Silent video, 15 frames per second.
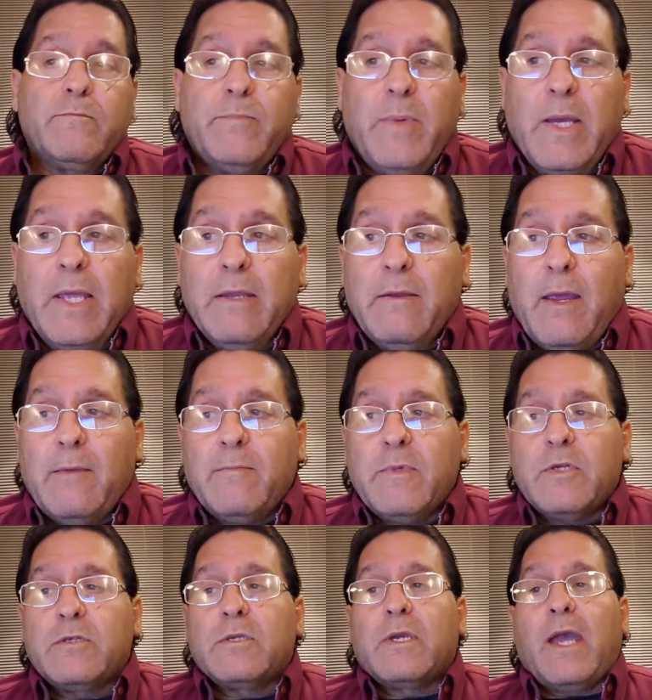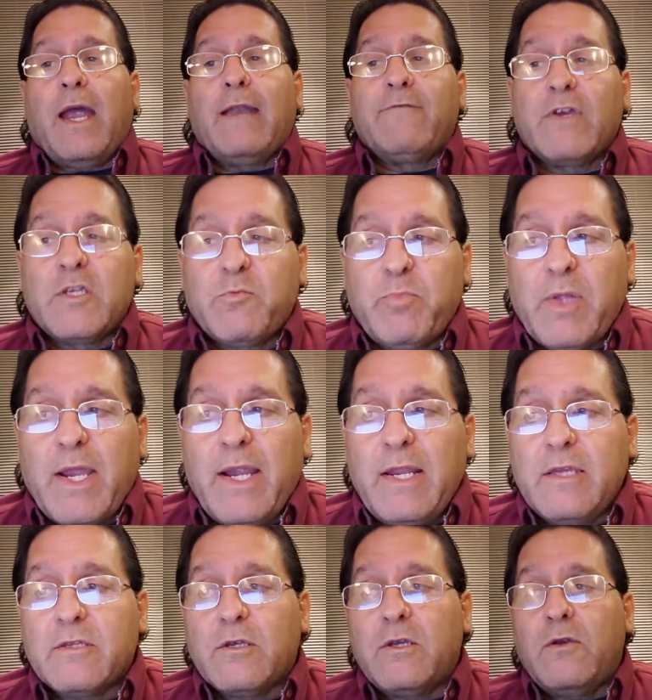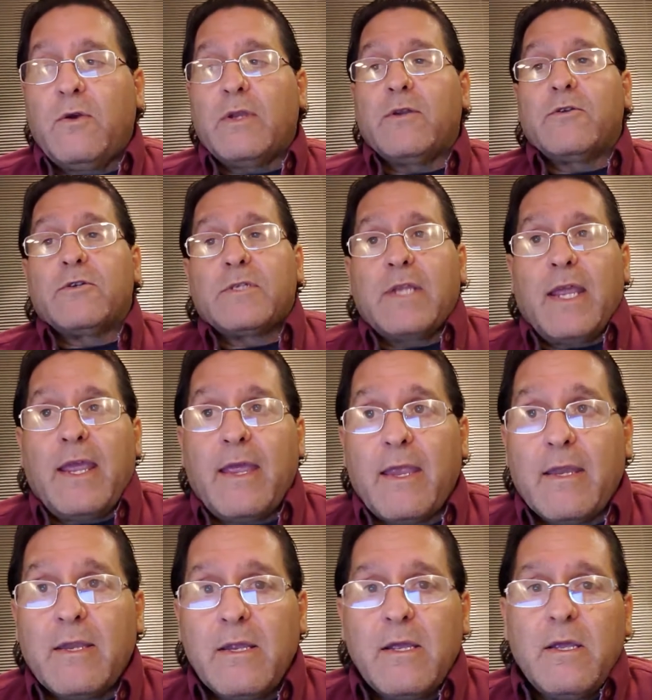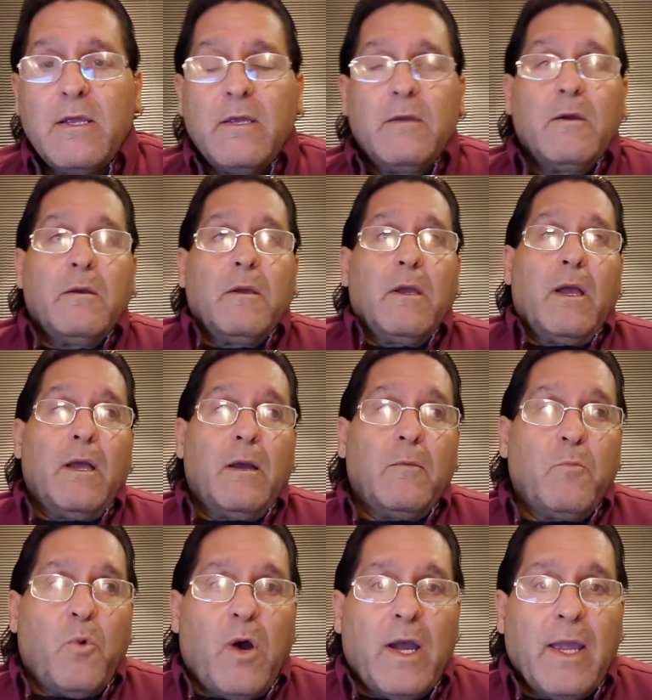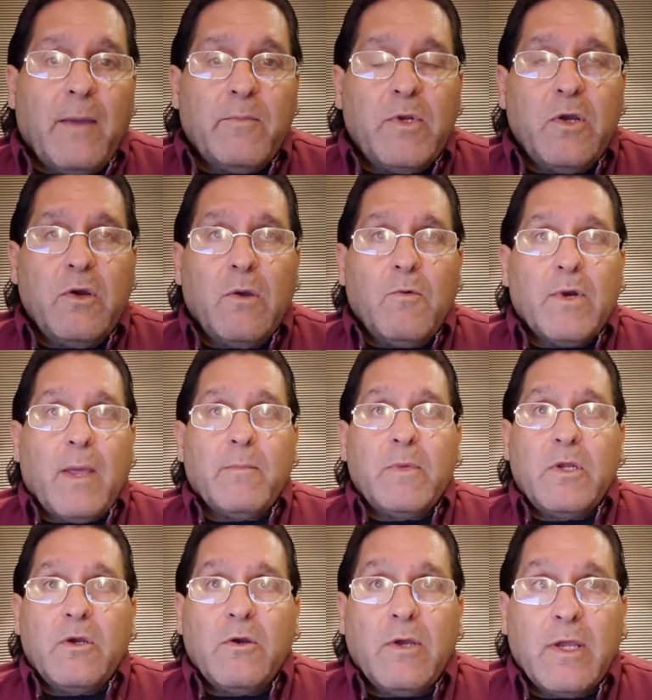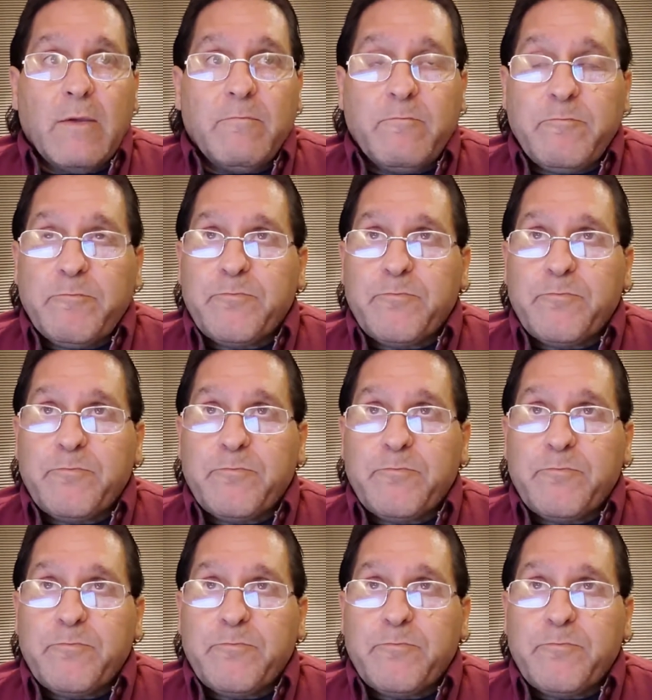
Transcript: But I'm just kind of explaining so you understand why I'm doing what I'm doing.